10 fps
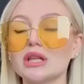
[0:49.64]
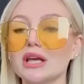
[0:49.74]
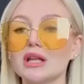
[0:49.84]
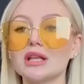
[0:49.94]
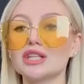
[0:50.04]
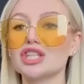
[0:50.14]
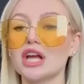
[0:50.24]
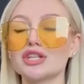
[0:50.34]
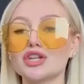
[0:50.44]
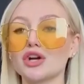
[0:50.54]
her legally
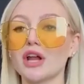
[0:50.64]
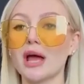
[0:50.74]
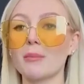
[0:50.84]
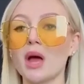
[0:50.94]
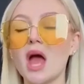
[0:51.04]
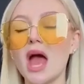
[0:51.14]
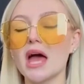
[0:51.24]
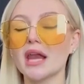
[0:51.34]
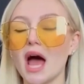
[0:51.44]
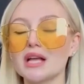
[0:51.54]
change her name,
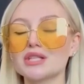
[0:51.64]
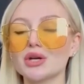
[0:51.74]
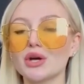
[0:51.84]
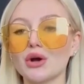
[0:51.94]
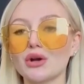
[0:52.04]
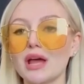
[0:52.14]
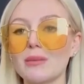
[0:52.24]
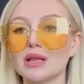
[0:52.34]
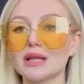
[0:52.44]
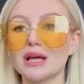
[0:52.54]
and I took her
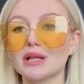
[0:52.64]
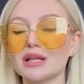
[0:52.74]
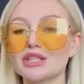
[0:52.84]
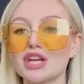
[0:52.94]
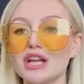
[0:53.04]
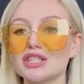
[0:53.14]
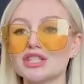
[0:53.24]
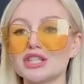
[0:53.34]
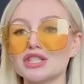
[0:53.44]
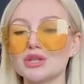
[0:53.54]
name and legally
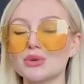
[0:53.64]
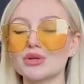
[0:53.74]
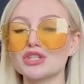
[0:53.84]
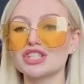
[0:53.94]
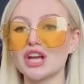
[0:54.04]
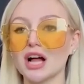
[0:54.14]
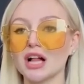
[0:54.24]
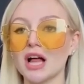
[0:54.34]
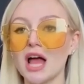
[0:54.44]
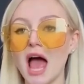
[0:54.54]
changed it to
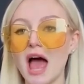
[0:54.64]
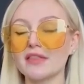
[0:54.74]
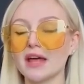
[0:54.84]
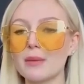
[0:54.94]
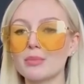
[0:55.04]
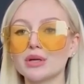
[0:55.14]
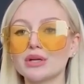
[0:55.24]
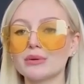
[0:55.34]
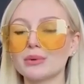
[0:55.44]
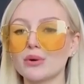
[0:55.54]
Krishell. And then I put
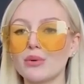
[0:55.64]
in a